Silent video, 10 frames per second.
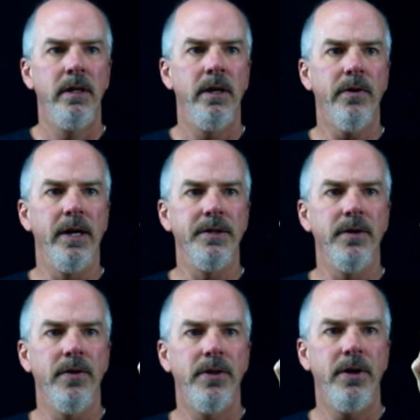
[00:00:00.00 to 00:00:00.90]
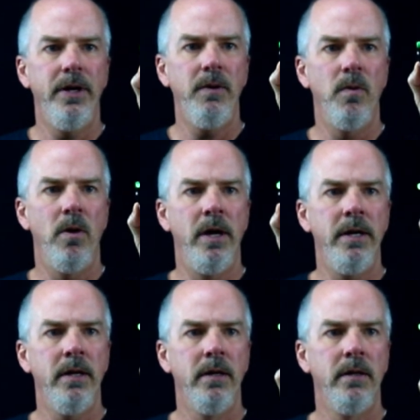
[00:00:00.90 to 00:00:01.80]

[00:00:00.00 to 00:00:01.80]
Okay, so 31